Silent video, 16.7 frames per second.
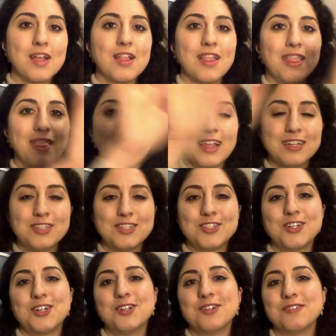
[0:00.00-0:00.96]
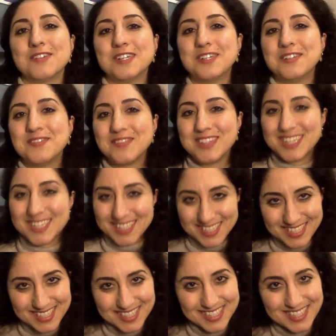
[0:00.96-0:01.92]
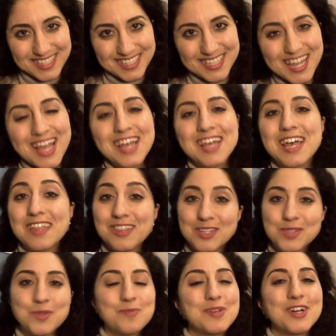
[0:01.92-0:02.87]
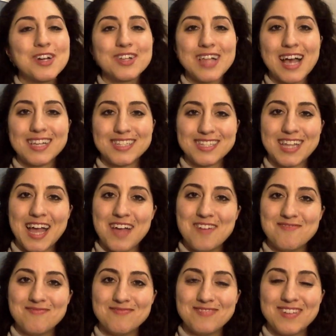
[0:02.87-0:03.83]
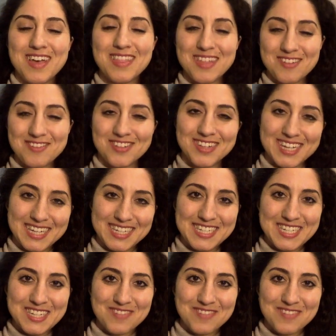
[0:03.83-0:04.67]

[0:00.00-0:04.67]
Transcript: Let's start over. And this will be our last time, and then we'll end.